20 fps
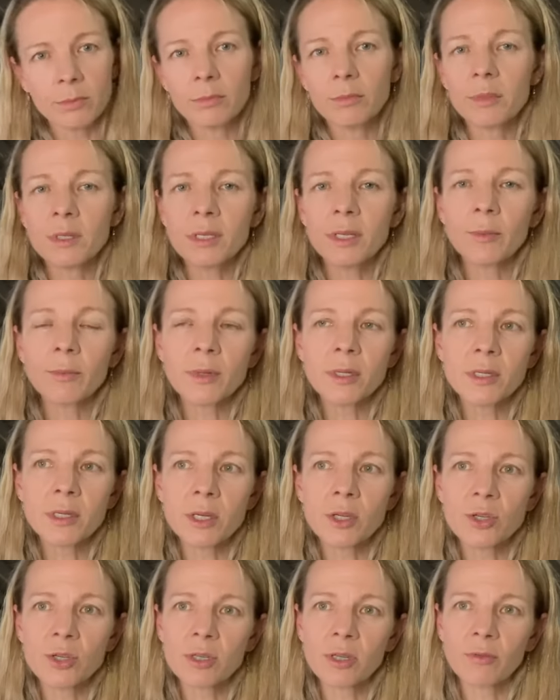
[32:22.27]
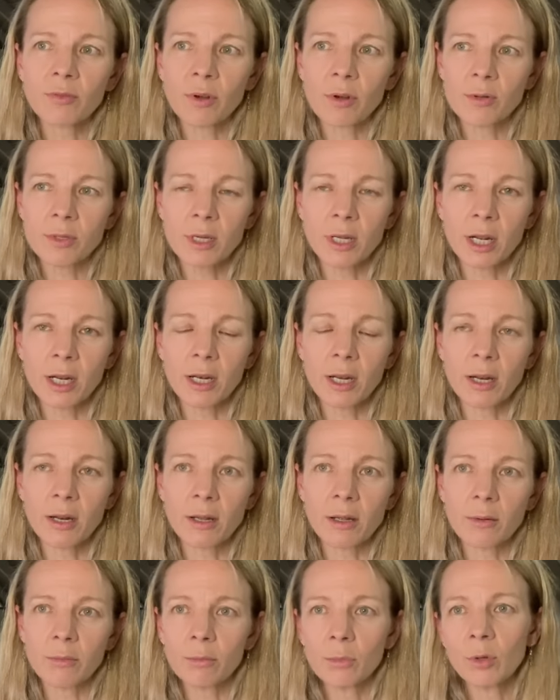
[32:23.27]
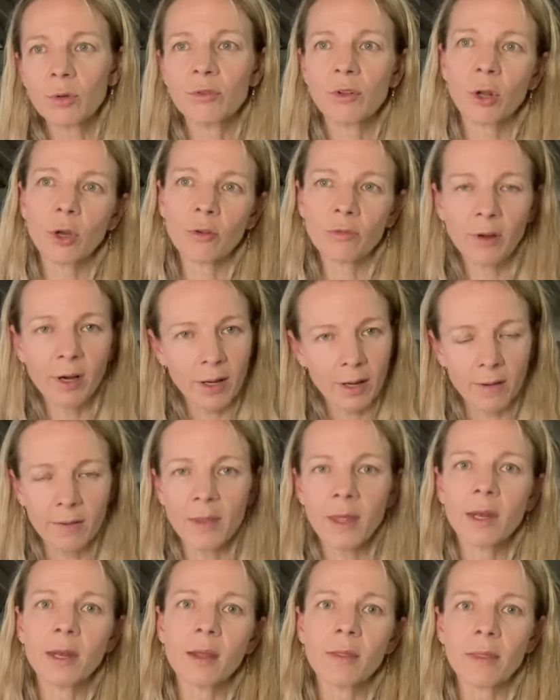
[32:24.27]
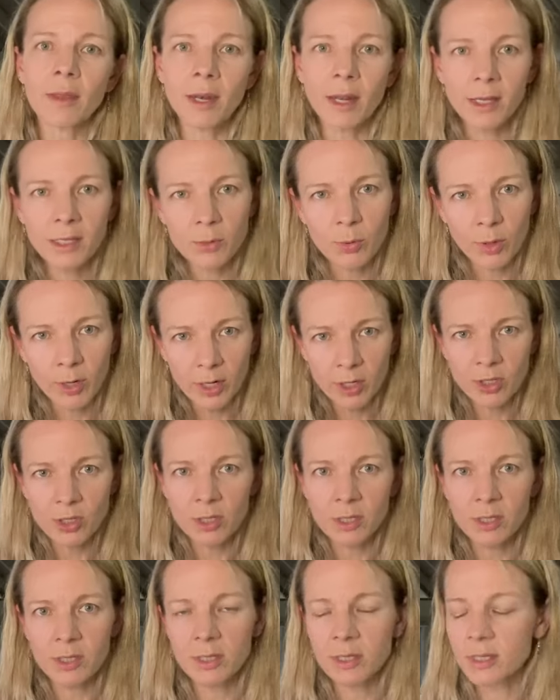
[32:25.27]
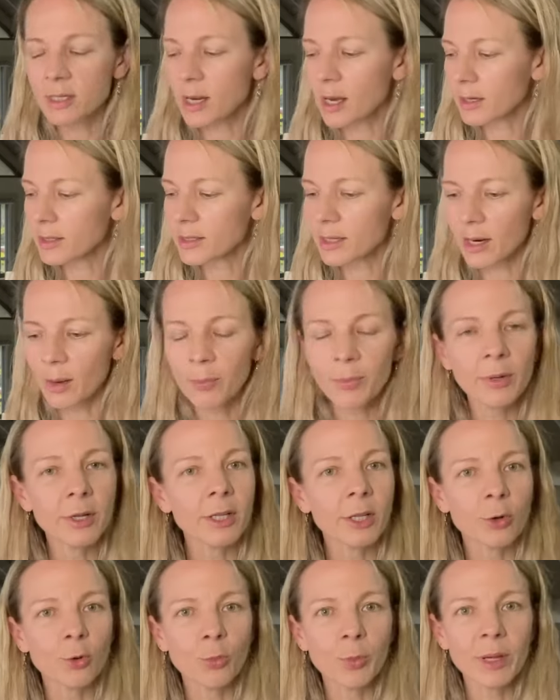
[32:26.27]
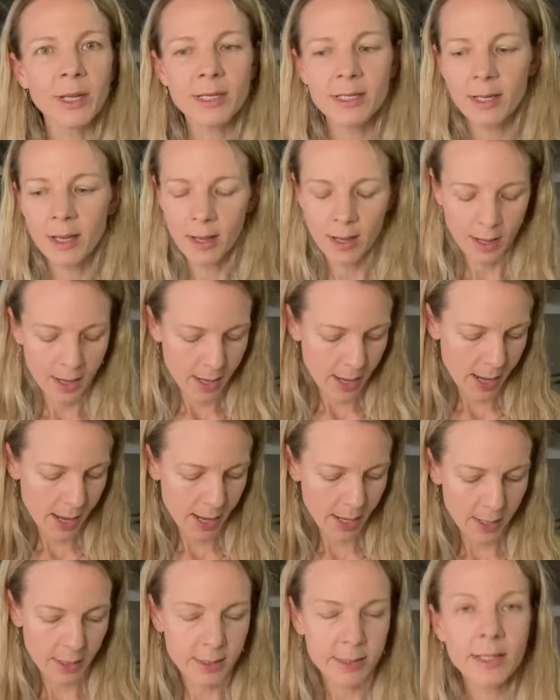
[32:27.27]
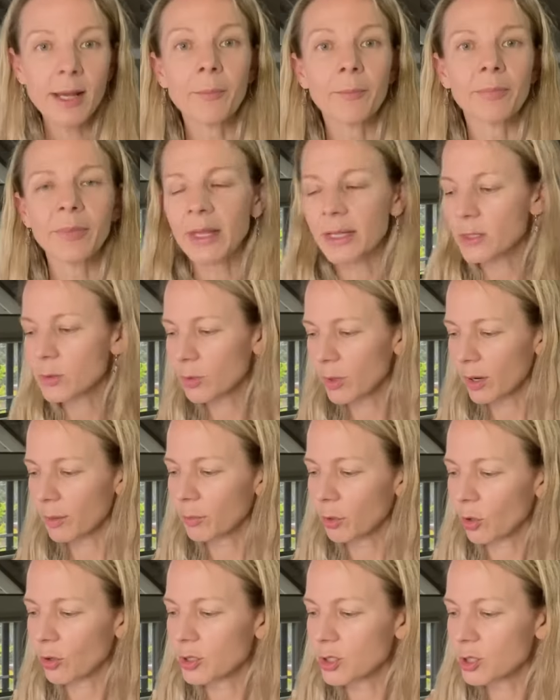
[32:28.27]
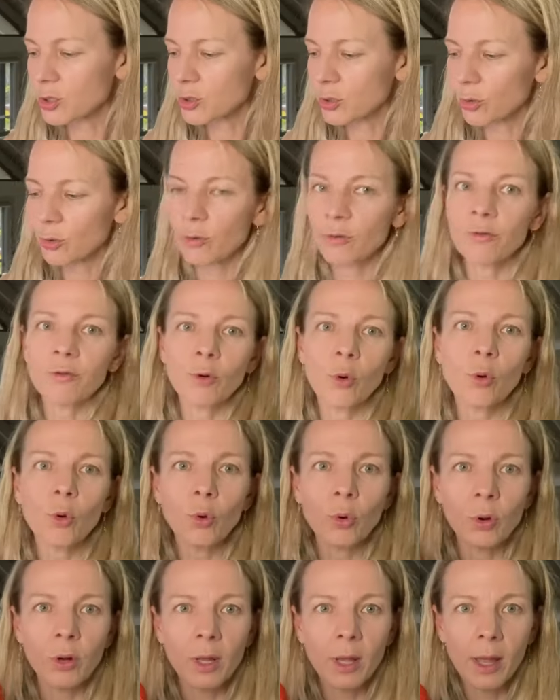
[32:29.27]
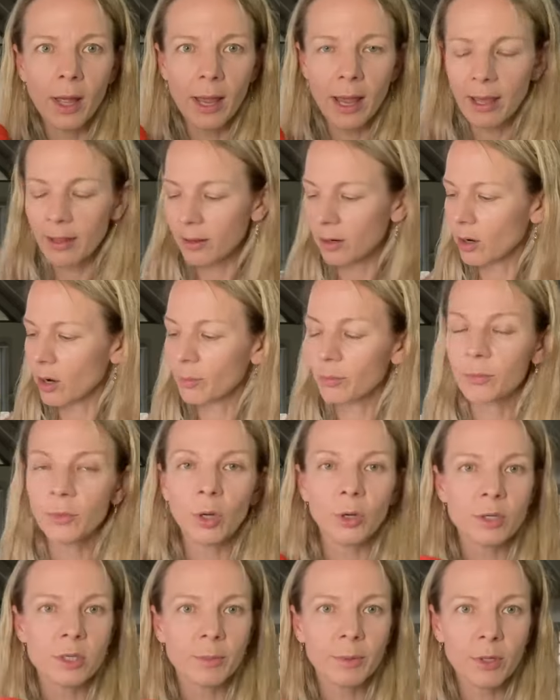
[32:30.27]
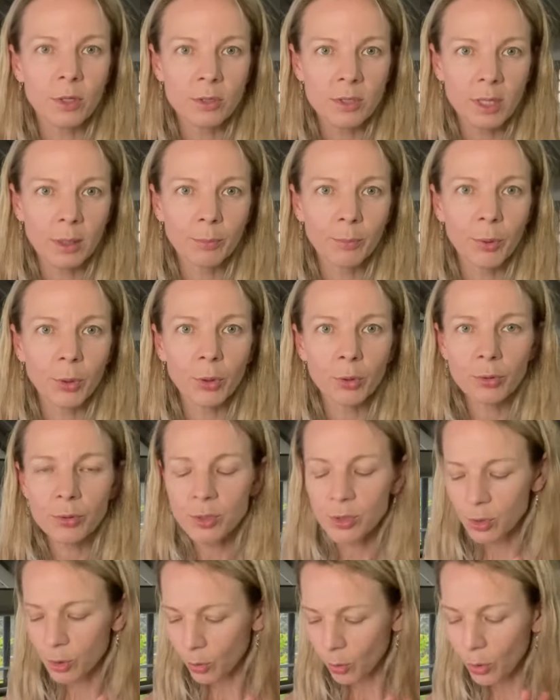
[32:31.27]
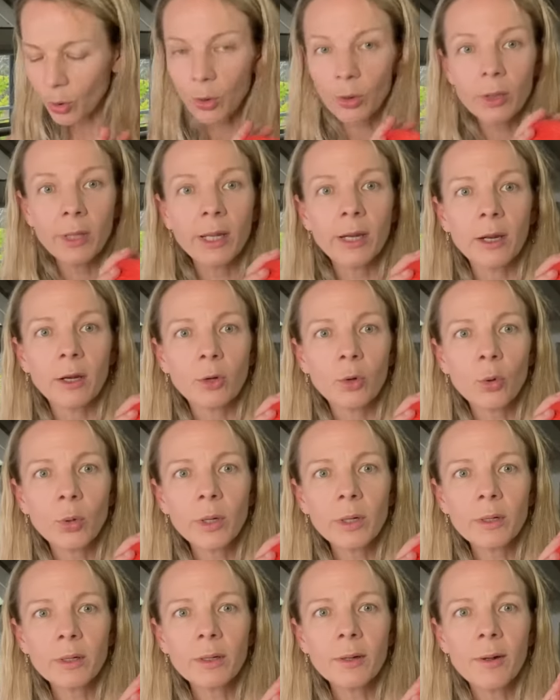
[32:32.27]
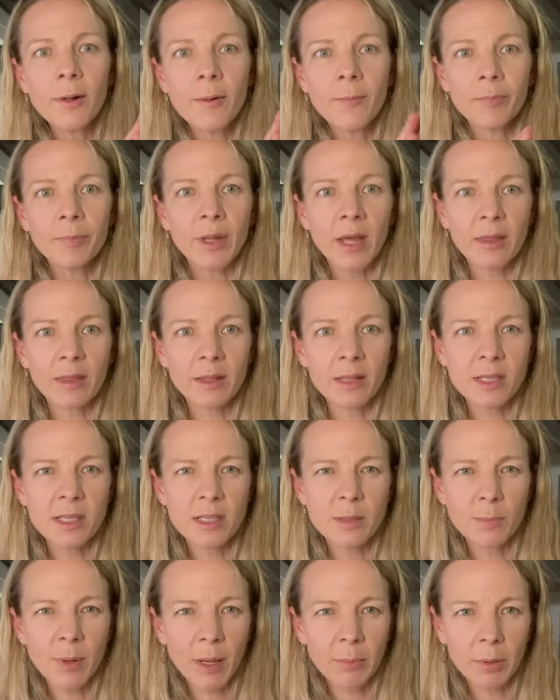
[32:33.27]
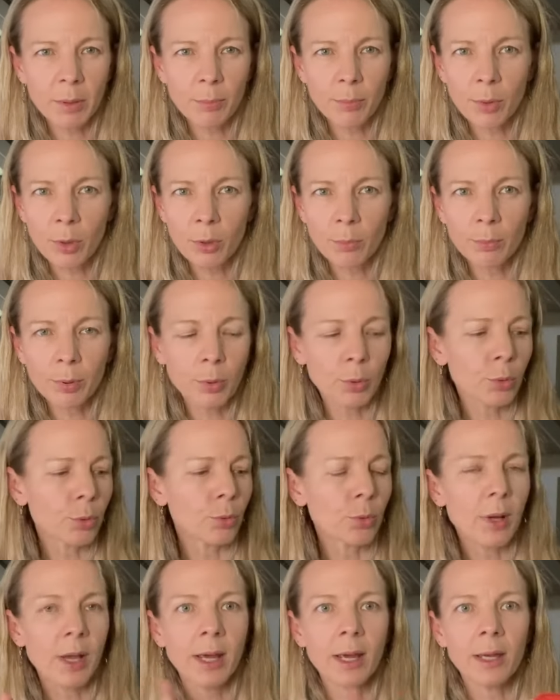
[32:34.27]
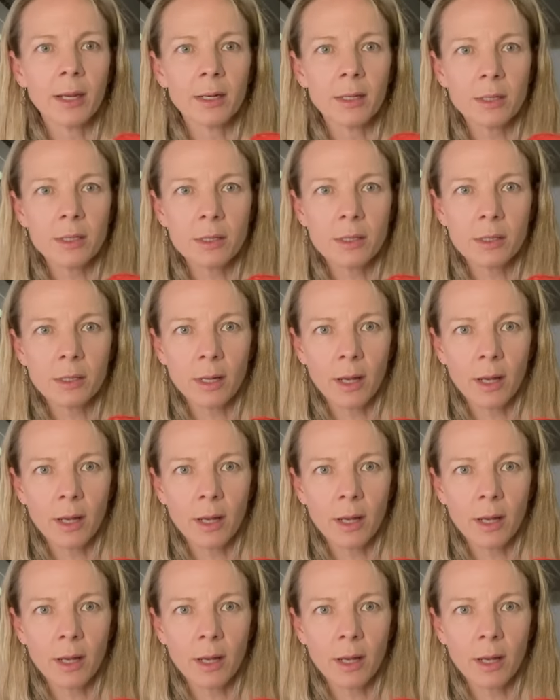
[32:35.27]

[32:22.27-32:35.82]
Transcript: slip the stitch as if I was going to knit it, move it over, and then knit the next one. It just snugs it up a little bit. And yep, that's what I'm going to do for. And I'm going to be using Purl Soho Linen Quill. I think this is Baby Bird Blue and